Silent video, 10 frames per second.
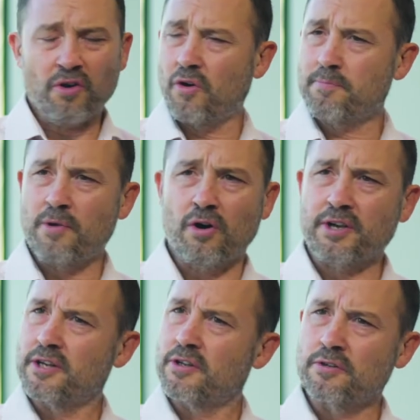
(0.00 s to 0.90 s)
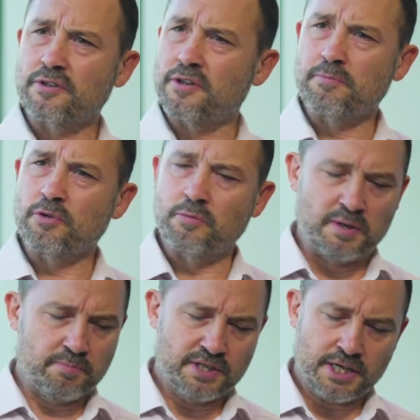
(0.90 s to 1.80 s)
hot market in London at the moment,
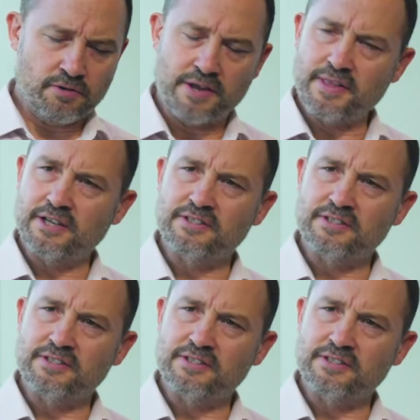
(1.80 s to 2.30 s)
in particular around that,